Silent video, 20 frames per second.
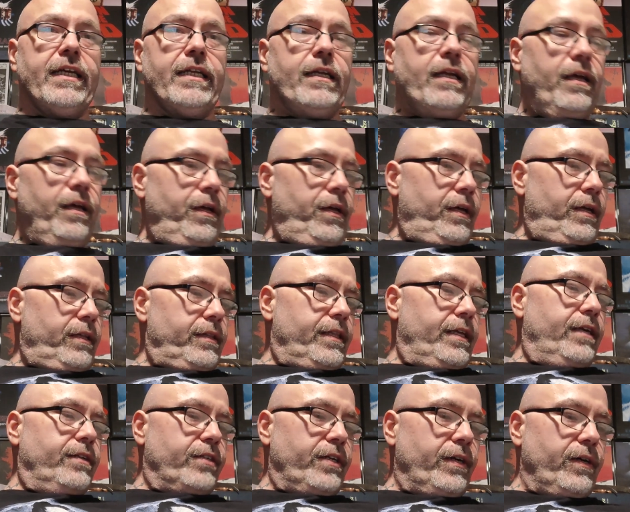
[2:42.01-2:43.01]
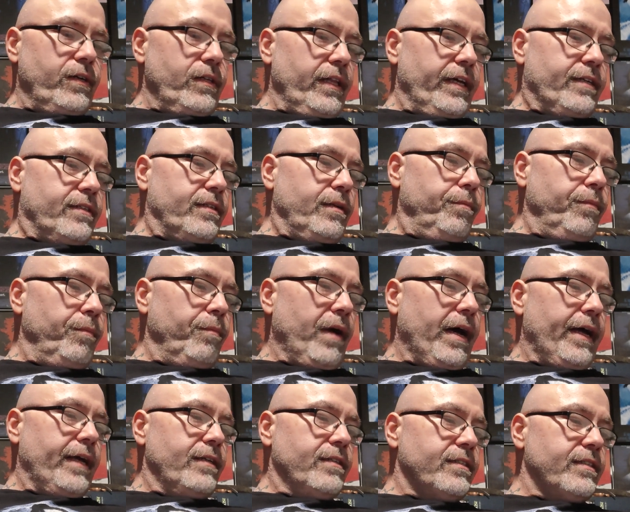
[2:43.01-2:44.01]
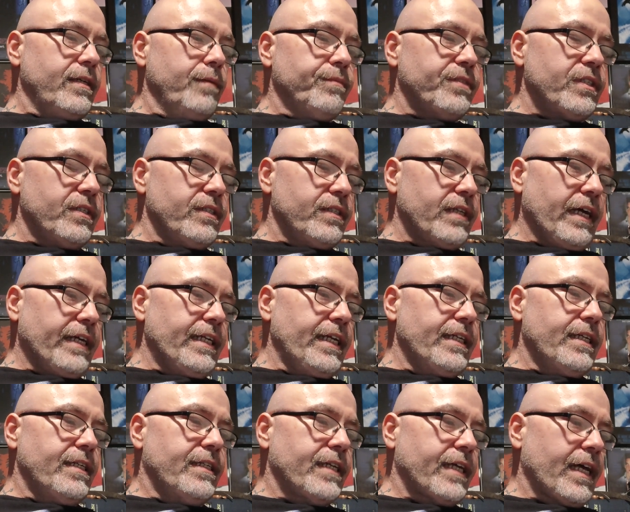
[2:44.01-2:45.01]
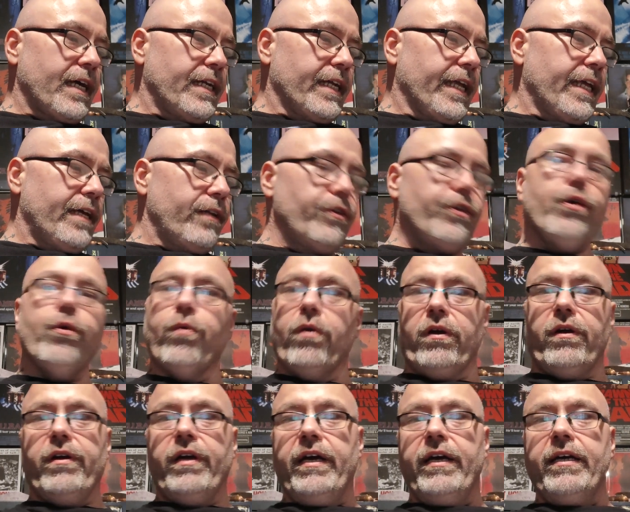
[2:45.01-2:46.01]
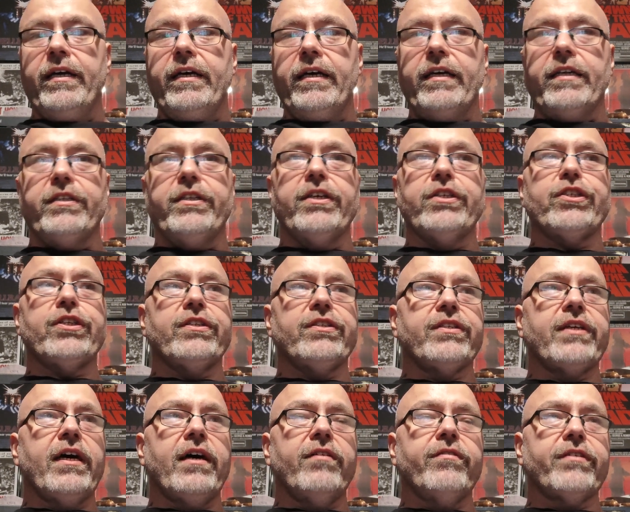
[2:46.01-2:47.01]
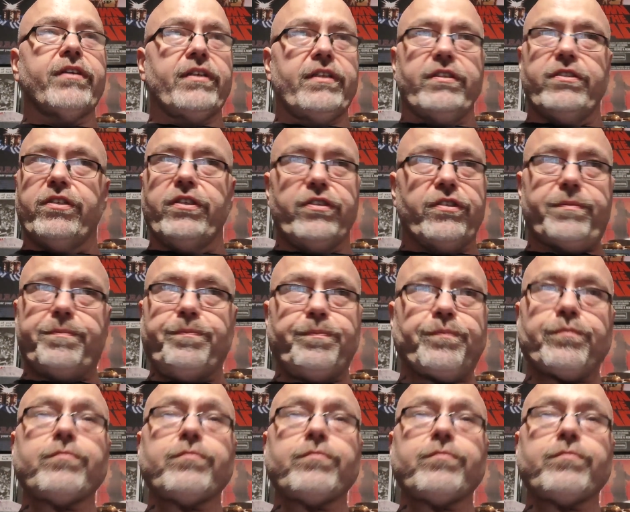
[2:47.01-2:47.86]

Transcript: And these here, like some of my Simpsons, I needed to kind of get newer editions of because just,